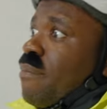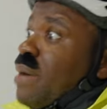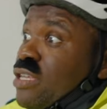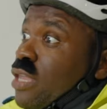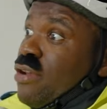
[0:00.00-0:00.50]

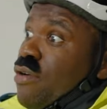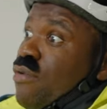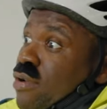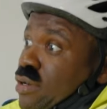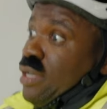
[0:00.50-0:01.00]
But you don't know
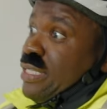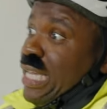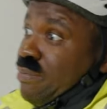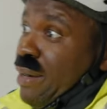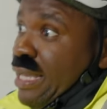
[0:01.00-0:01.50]
what the higher
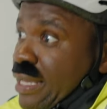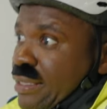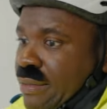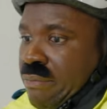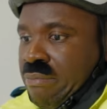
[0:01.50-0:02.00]
tax bracket
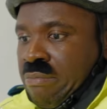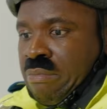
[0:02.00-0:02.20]
is.